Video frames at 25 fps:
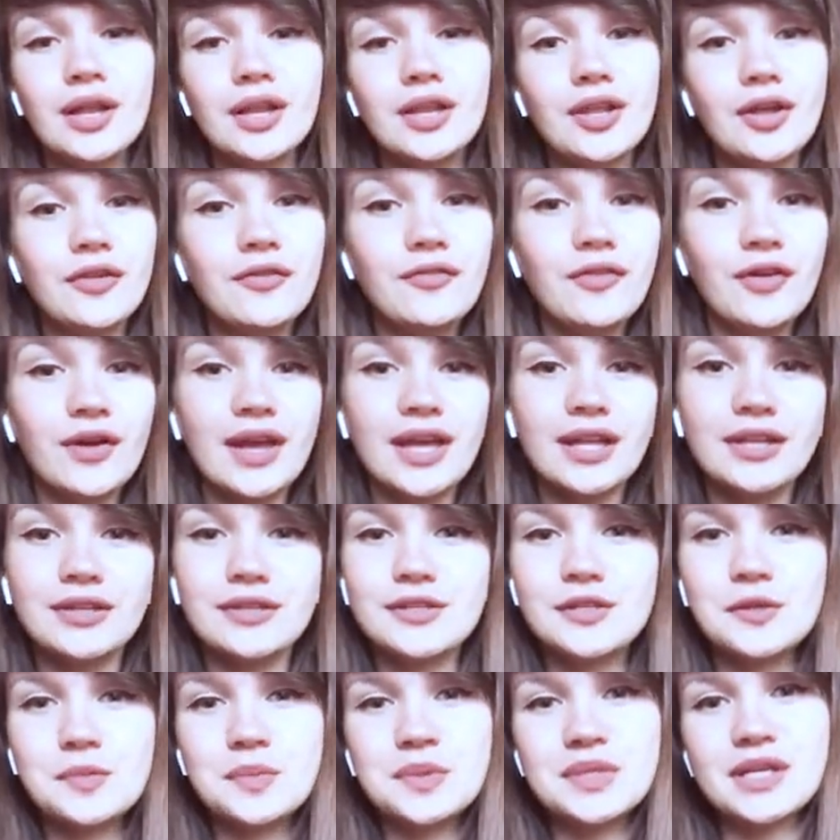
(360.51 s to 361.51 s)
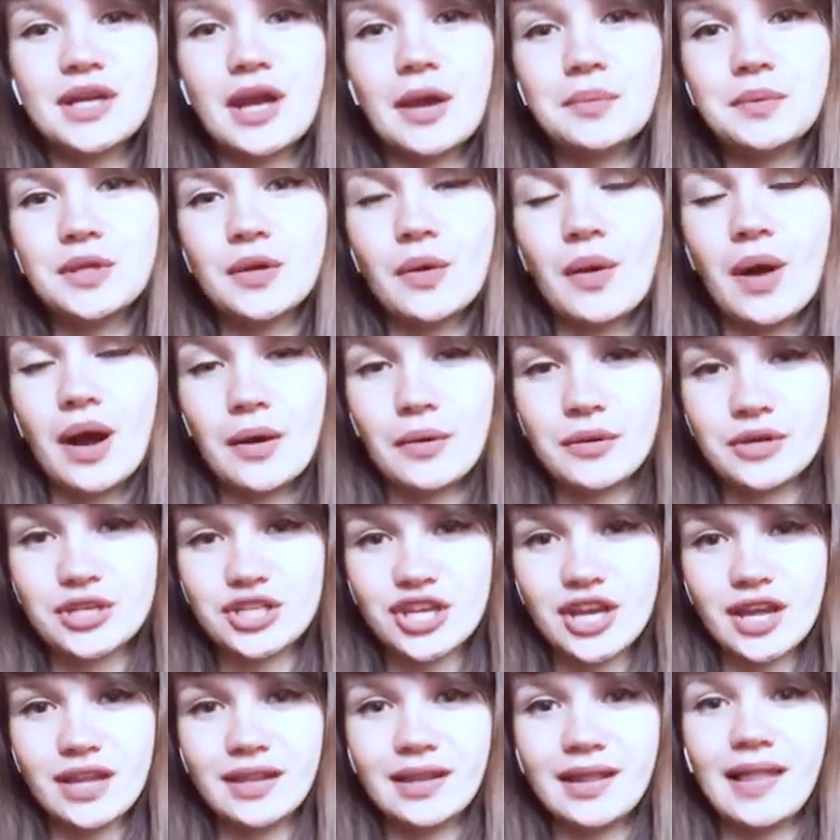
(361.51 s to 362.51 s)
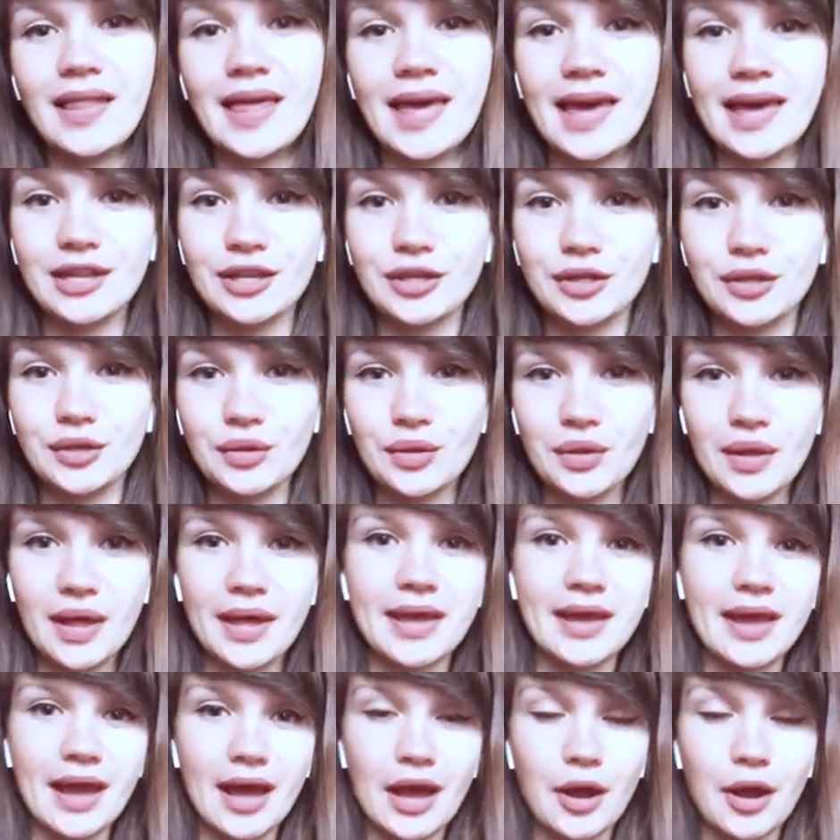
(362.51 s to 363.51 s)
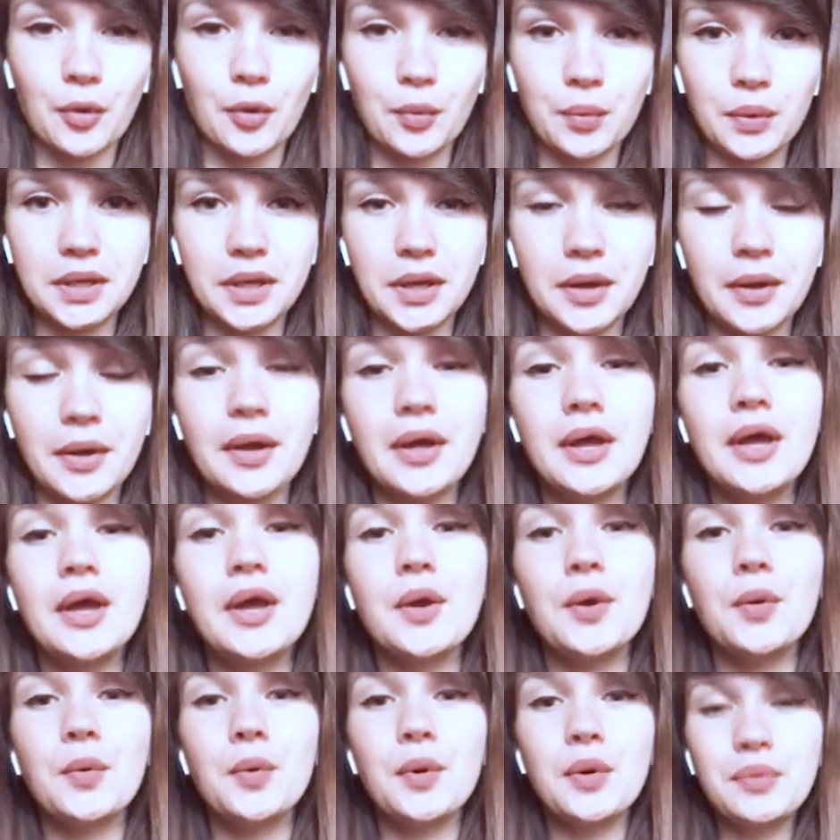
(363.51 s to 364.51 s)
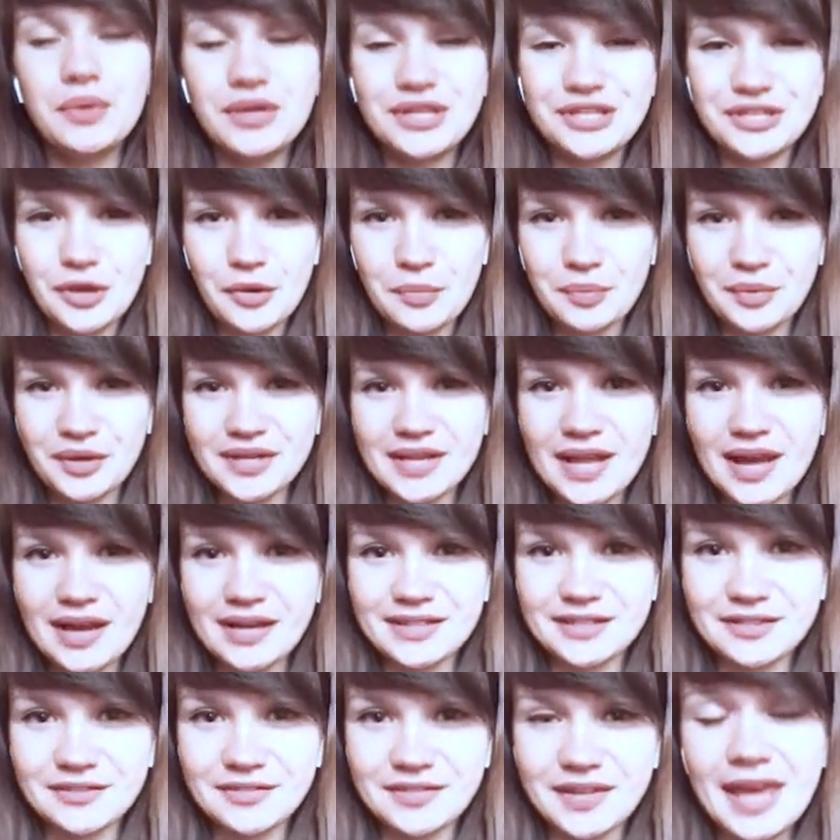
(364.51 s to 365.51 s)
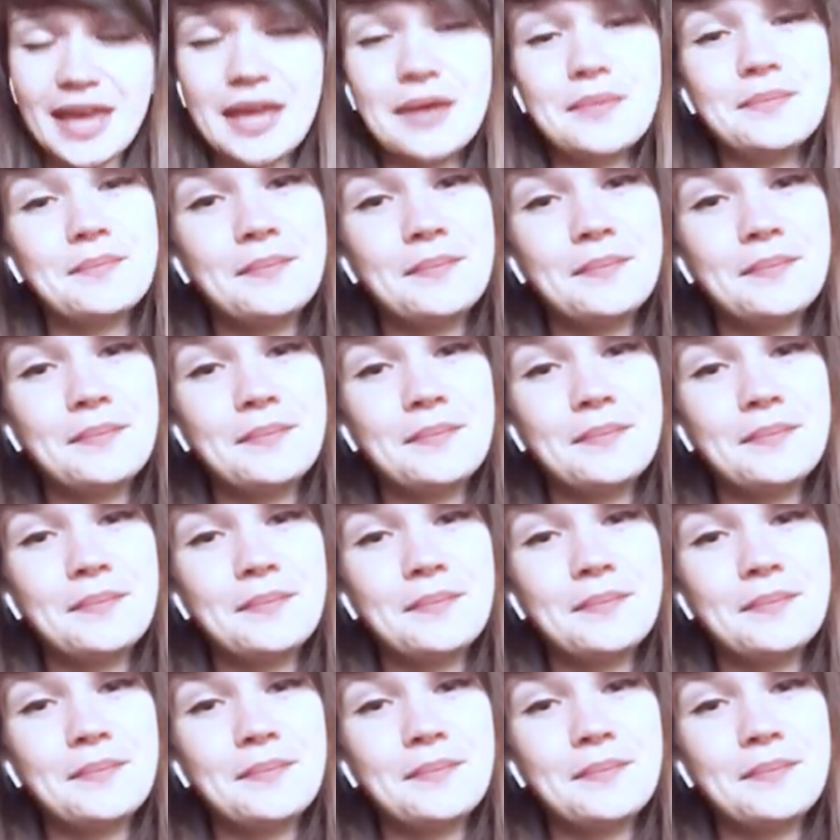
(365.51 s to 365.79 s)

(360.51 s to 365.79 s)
Don't forget to subscribe to our channel and to like video. We wish you a productive day.